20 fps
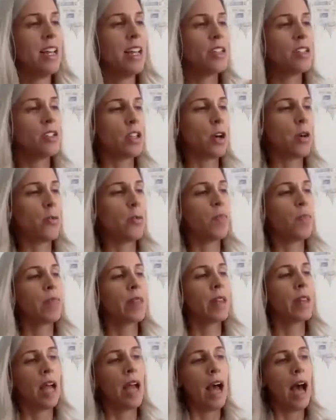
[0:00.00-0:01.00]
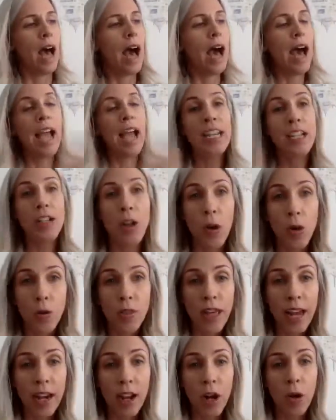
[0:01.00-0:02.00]
So I know
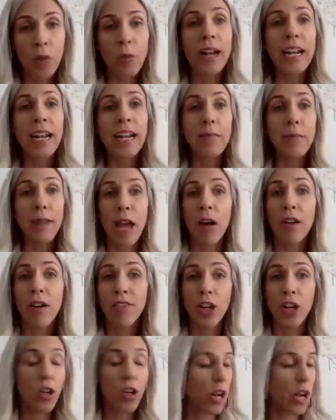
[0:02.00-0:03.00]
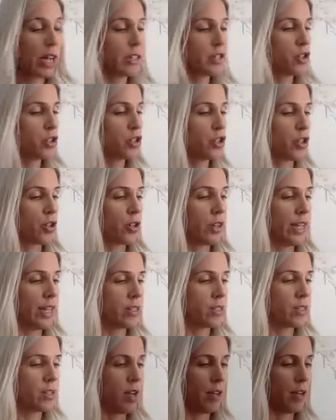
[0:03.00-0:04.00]
that already. Now, if you're unsure,
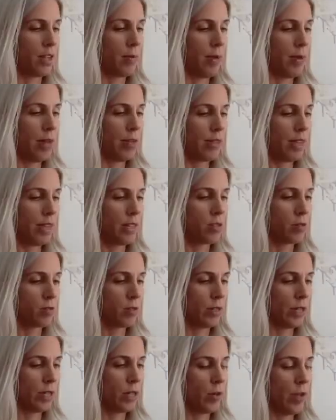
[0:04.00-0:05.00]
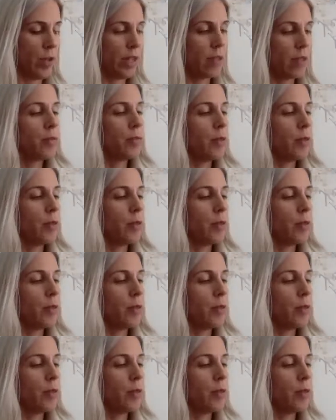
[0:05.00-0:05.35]
let's talk about this really quick.